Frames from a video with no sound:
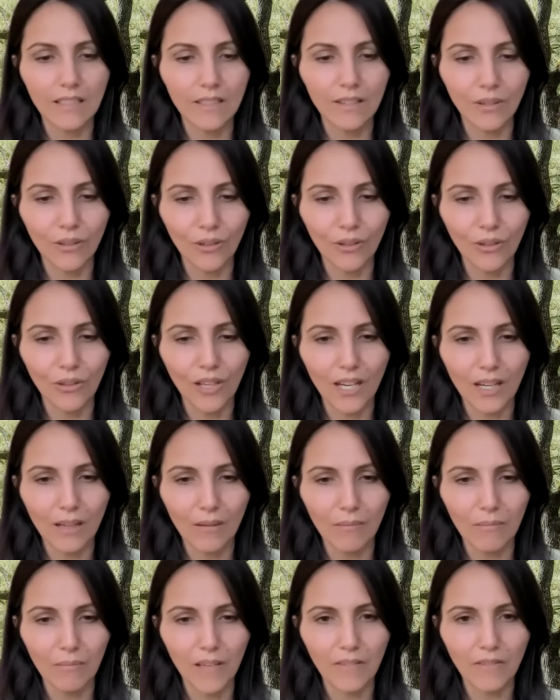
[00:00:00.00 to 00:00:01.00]
So
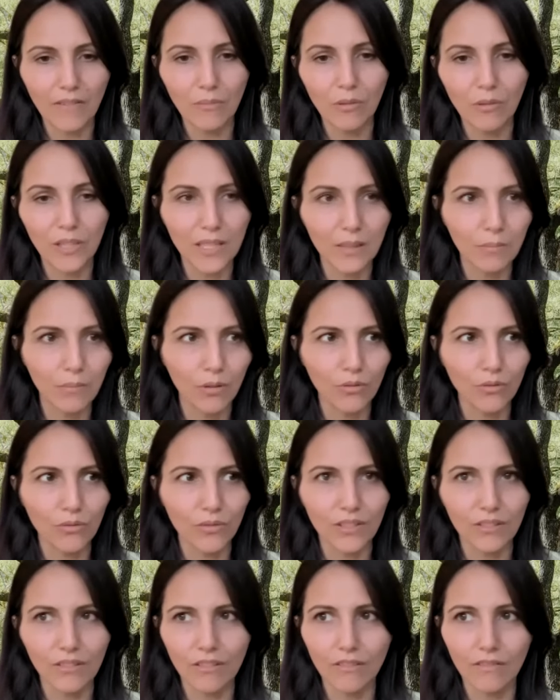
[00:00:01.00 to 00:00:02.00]
everybody's
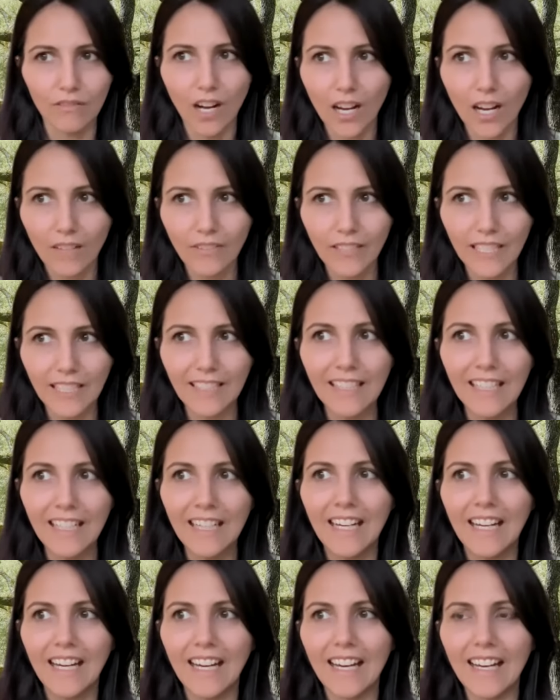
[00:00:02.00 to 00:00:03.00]
bottles are arriving,
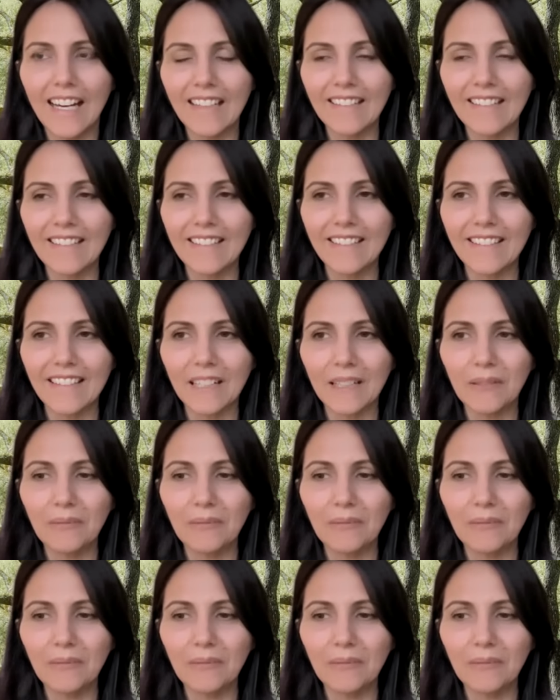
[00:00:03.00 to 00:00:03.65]
and